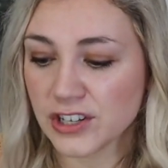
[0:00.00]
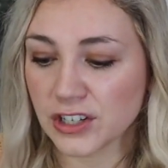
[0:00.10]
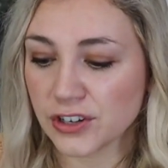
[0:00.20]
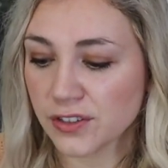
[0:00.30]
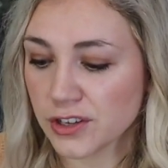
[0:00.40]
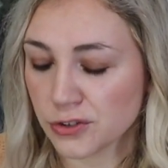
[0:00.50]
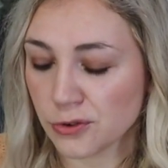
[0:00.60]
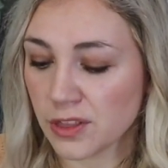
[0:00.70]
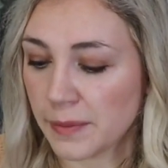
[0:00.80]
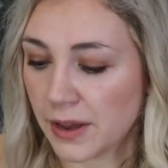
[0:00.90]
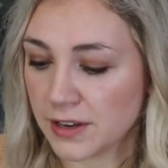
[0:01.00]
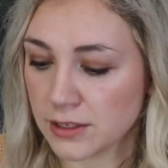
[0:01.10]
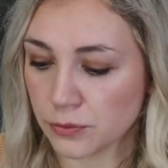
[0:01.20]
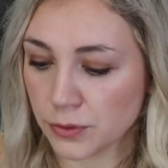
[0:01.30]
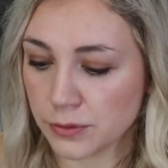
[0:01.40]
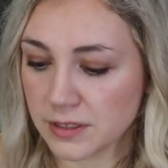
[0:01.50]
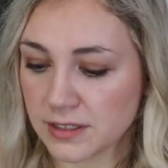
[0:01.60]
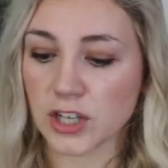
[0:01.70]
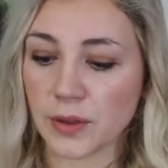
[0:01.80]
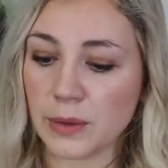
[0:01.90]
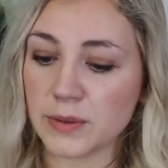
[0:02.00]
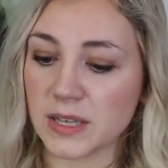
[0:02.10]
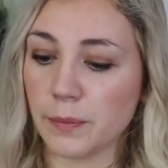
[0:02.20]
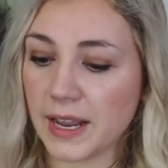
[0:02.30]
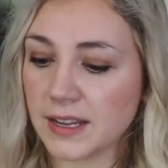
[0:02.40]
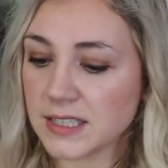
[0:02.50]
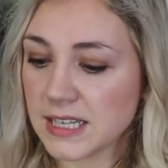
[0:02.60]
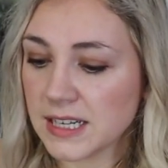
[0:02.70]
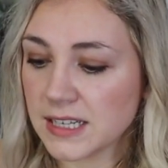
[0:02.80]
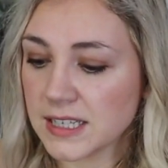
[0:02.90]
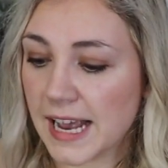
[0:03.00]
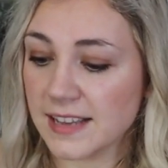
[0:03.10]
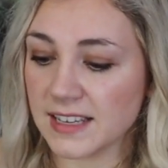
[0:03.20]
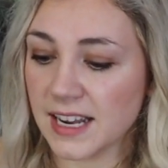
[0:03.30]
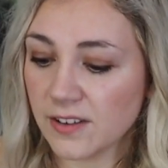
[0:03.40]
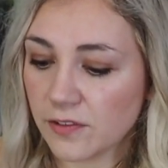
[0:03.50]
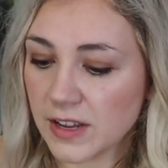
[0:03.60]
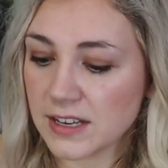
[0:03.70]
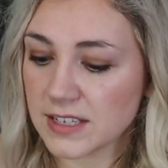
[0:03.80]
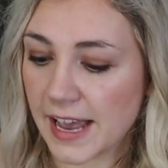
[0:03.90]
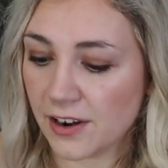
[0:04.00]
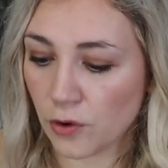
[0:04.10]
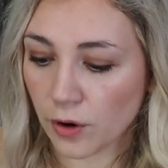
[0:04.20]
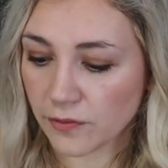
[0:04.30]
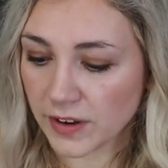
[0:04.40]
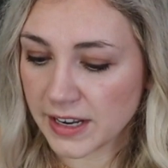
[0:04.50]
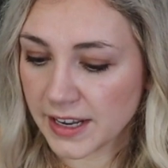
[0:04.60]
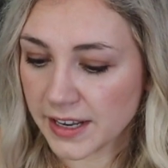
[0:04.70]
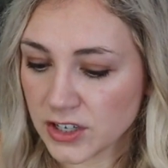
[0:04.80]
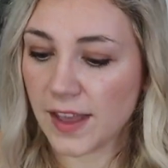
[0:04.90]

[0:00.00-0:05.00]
to learn the truth about his roots. So he was abandoned as an infant at an orphanage,